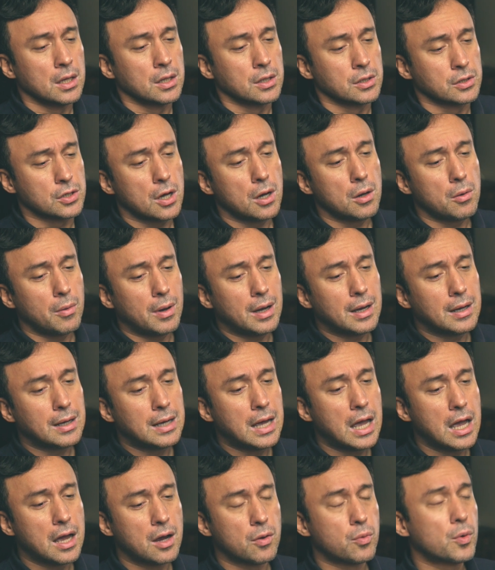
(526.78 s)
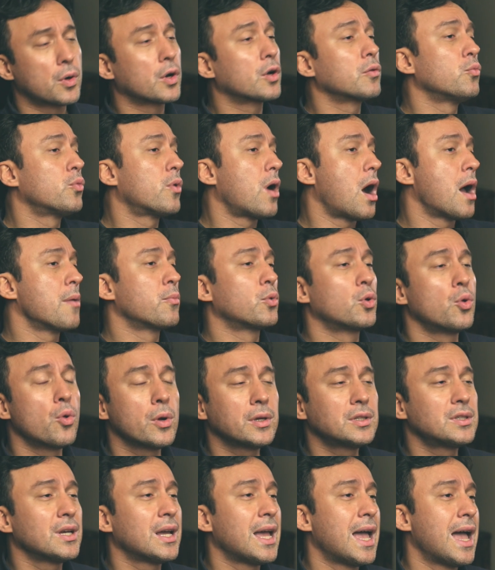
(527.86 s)
So I'm going
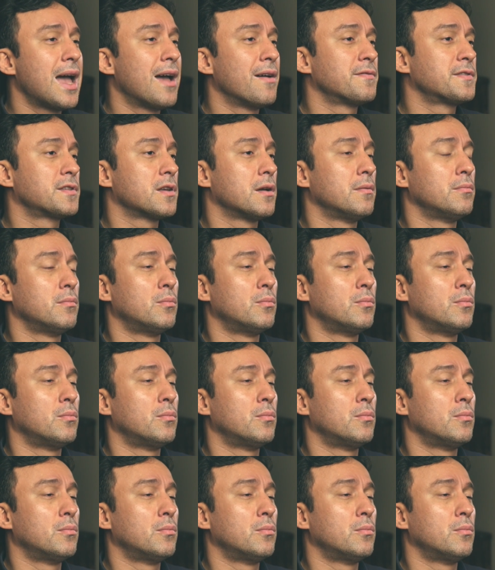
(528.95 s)
to have some